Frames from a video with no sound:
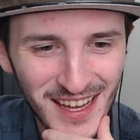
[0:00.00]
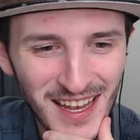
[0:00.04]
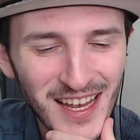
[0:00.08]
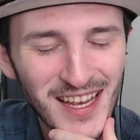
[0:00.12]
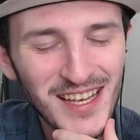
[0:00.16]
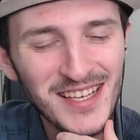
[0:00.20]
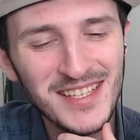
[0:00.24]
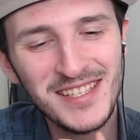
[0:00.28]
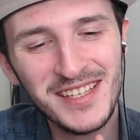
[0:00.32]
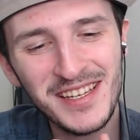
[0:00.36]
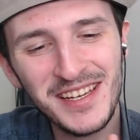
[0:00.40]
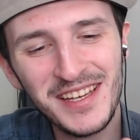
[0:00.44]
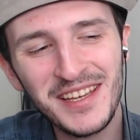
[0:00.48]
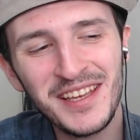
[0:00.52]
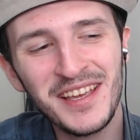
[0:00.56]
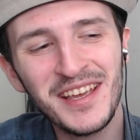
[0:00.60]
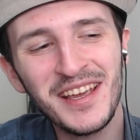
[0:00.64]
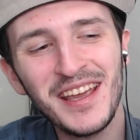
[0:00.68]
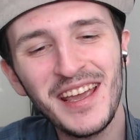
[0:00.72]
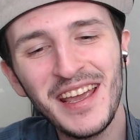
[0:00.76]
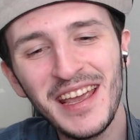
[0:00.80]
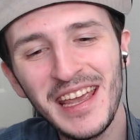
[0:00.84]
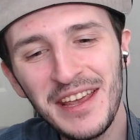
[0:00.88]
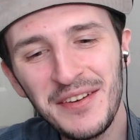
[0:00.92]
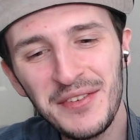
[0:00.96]
See,
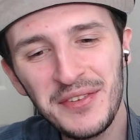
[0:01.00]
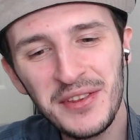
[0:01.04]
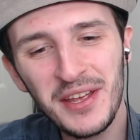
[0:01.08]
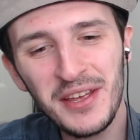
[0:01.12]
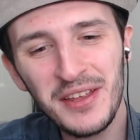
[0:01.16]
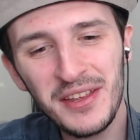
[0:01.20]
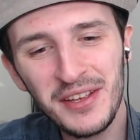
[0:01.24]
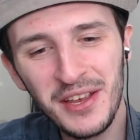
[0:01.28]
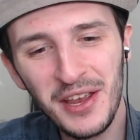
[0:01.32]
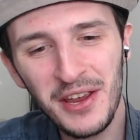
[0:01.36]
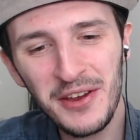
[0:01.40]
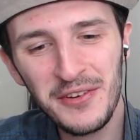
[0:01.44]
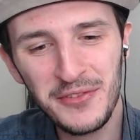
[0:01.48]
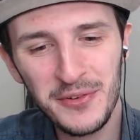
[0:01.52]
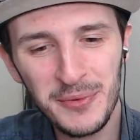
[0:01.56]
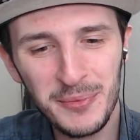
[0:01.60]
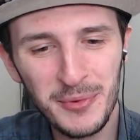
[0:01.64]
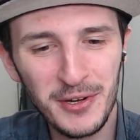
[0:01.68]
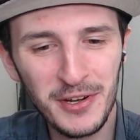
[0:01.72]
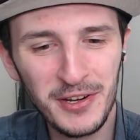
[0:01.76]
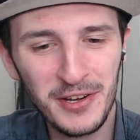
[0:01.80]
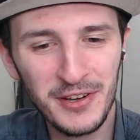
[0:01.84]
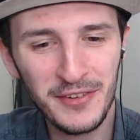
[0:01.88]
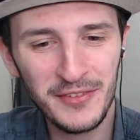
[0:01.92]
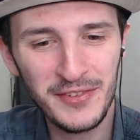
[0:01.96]
even though they're going for
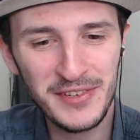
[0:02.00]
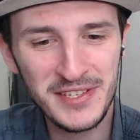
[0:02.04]
more of a